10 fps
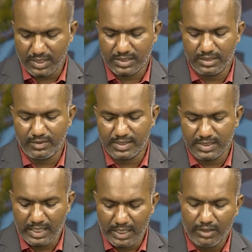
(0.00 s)
flux device?
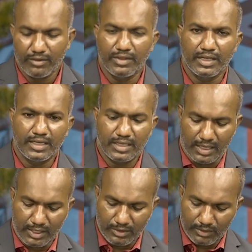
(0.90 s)

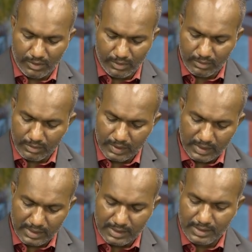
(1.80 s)
I told you,
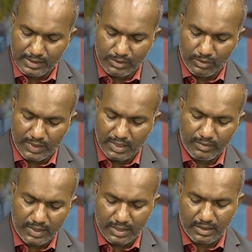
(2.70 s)
so
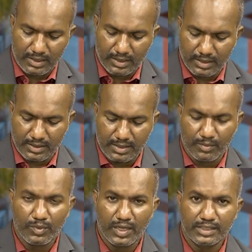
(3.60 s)
whenever
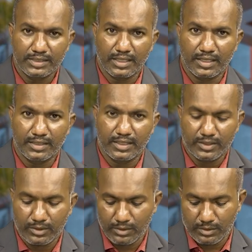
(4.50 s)
supply is
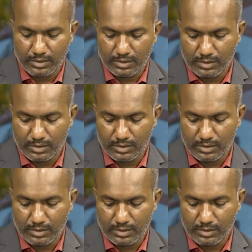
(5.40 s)
connected to,